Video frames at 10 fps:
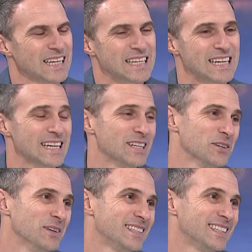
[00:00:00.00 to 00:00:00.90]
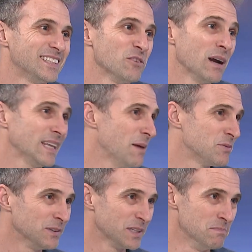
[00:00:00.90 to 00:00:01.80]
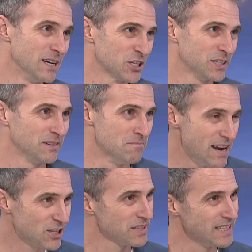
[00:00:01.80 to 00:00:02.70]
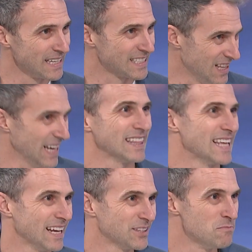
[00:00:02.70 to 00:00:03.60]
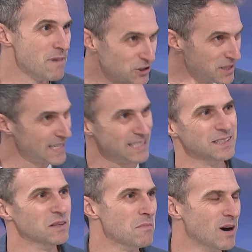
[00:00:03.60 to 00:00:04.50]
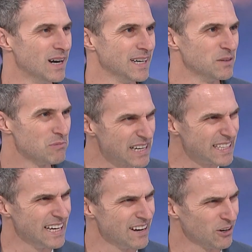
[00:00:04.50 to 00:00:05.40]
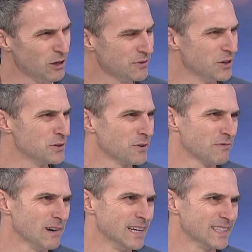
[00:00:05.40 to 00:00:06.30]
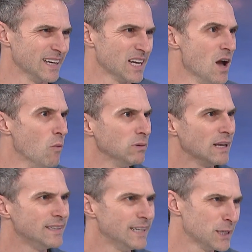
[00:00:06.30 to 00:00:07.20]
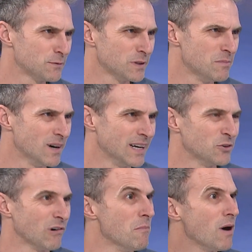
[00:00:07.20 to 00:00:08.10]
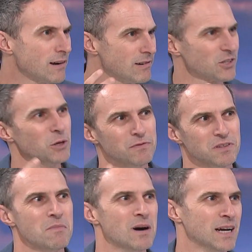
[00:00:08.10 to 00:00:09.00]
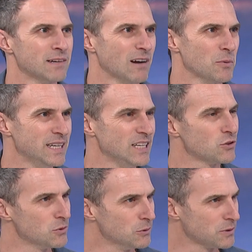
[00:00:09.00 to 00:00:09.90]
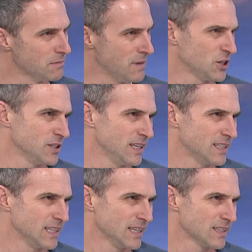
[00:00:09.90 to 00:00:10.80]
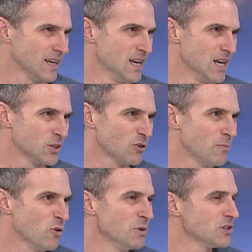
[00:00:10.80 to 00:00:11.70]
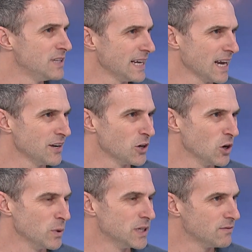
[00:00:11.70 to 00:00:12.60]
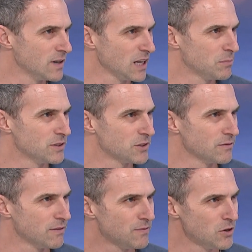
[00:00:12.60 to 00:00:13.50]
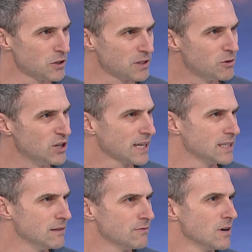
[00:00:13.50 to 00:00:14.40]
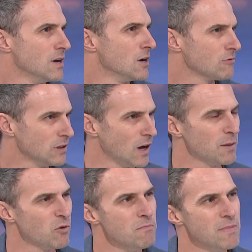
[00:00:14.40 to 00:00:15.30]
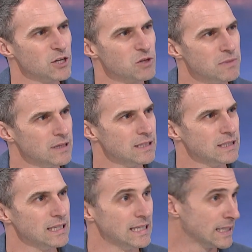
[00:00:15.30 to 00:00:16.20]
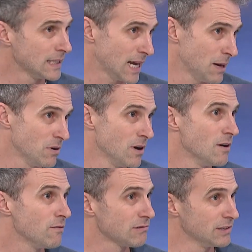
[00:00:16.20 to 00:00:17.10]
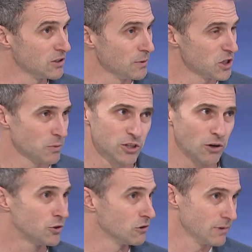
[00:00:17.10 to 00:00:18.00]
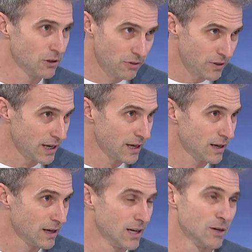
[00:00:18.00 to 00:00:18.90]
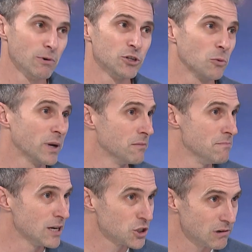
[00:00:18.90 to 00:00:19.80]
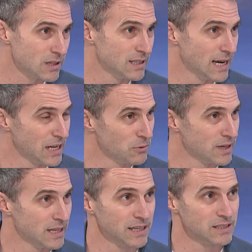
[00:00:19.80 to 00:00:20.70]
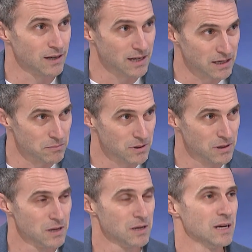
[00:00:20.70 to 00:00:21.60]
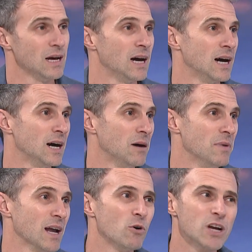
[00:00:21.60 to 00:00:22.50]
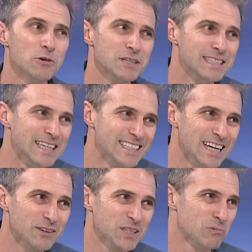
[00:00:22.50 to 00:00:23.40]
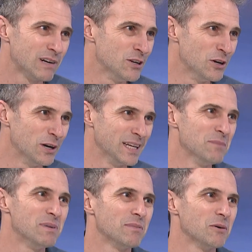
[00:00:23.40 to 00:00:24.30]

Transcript: Yeah, so my lab's on this mission to measure things like that, to measure things in the mind, bring it down. I often use the phrase like blood test for the mind or a microscope for the mind, right? We need tools to measure these things. So almost a decade ago, we developed sort of the first objective, reliable measurement in the lab for intuition. We showed it's a real thing. We showed we can measure it in anyone, anytime. I won't go into the details, they're pretty nerdy, but